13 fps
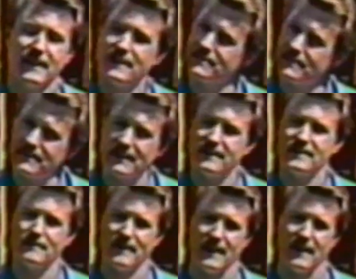as a thing of
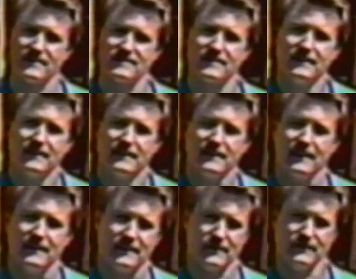the past,
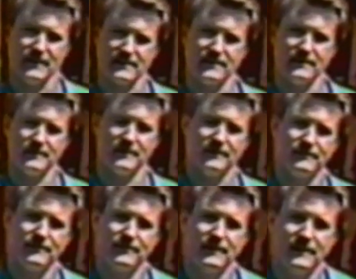another victim
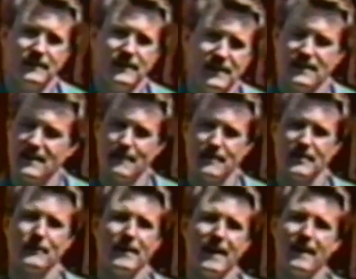of economic
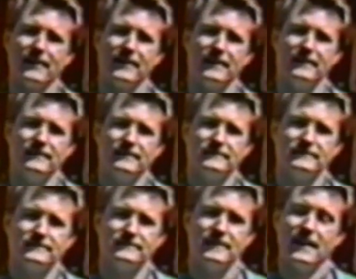reality
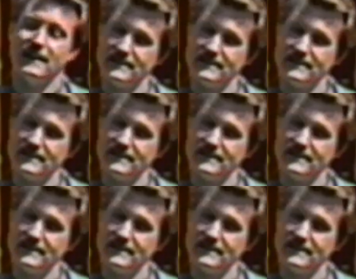and